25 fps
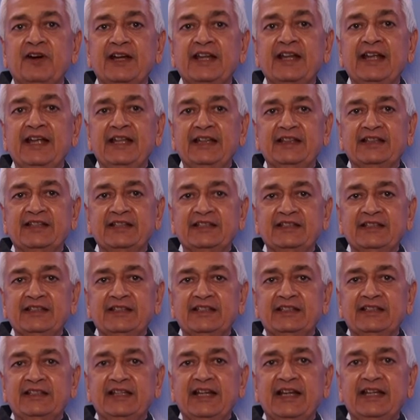One Health,
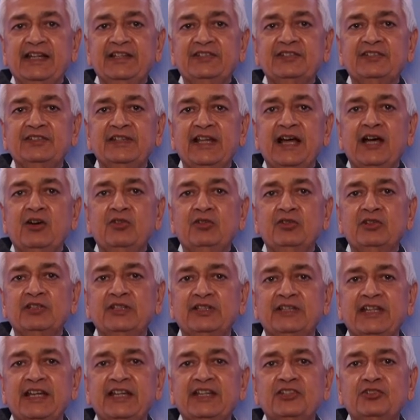that is now,
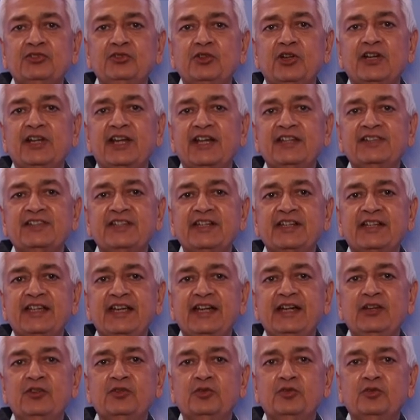that is not
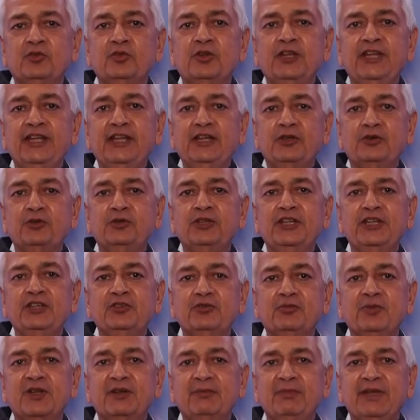restricted only to the
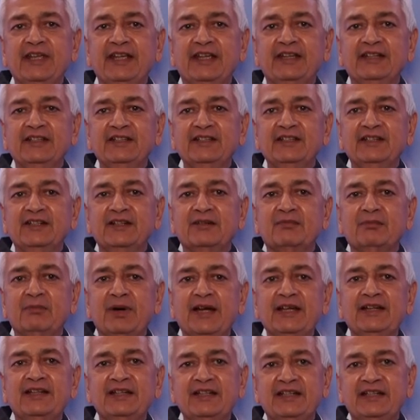human being,
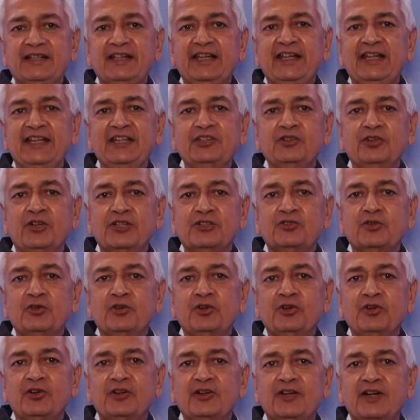but it is
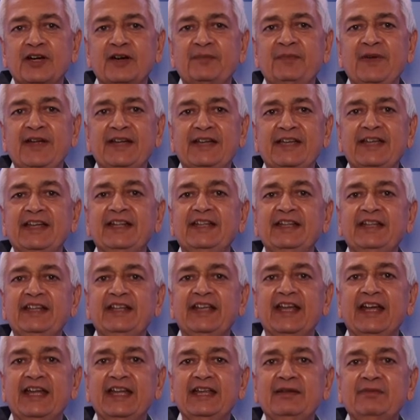also affecting
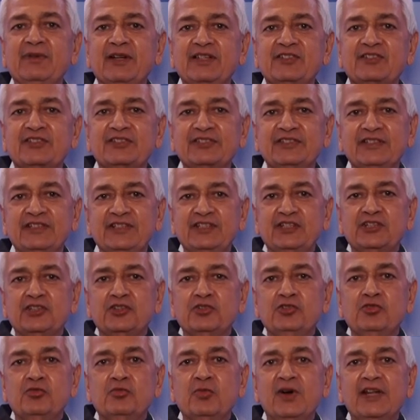the animals,
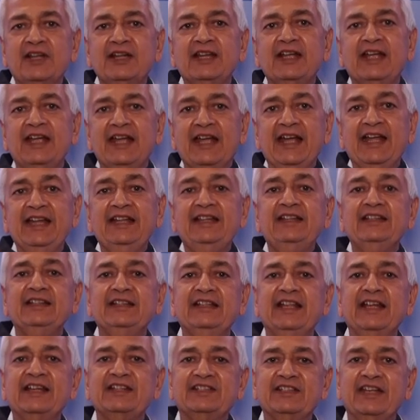human, and
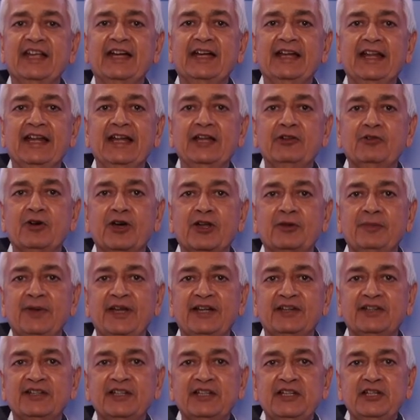their shared
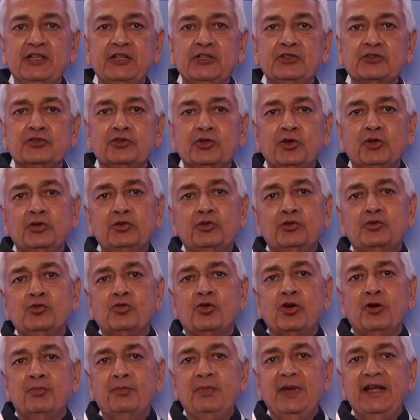environment. So to
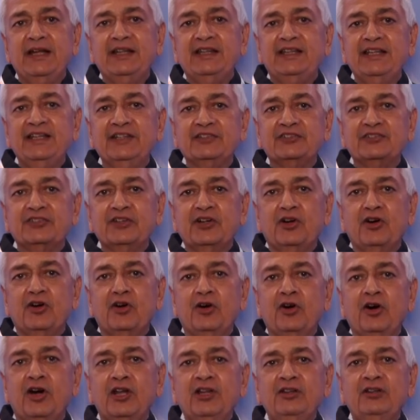combat this,
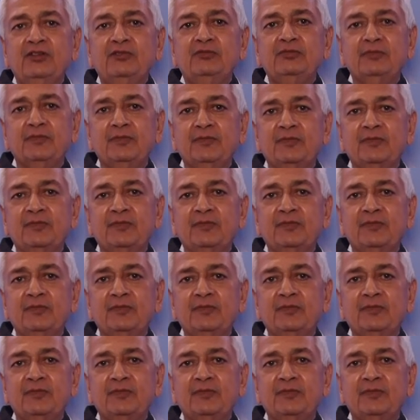all